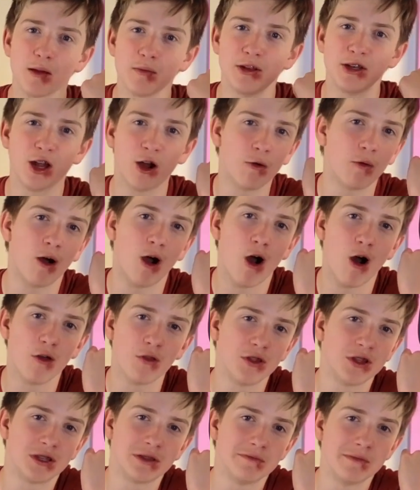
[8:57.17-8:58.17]
me know what all
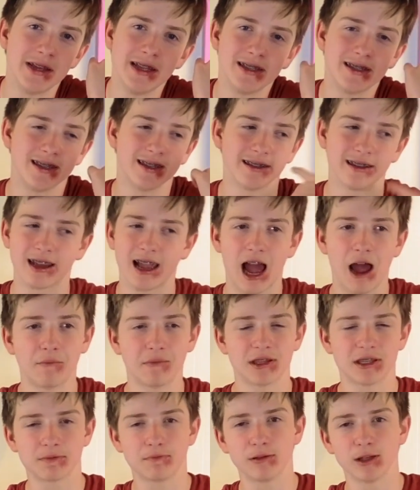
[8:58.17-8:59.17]
this means in the
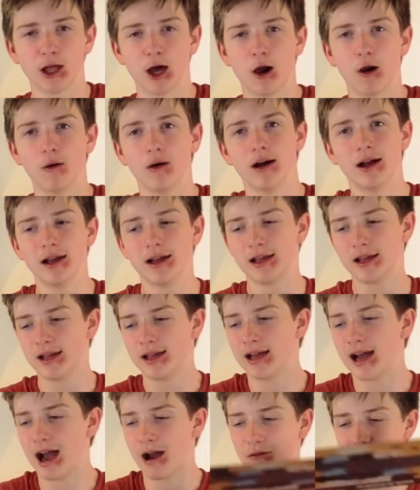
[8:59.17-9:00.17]
comments below.
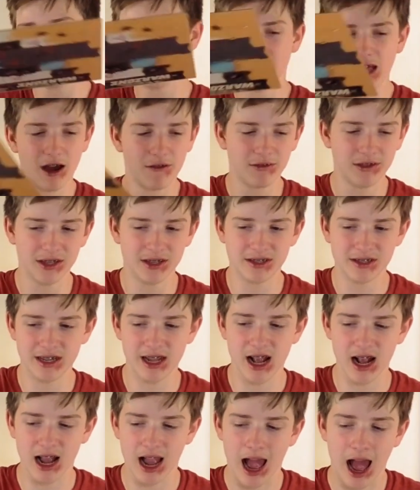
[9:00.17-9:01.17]
I would love to see
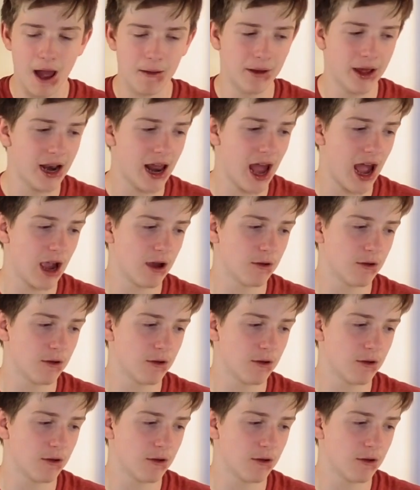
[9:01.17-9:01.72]
a comment. I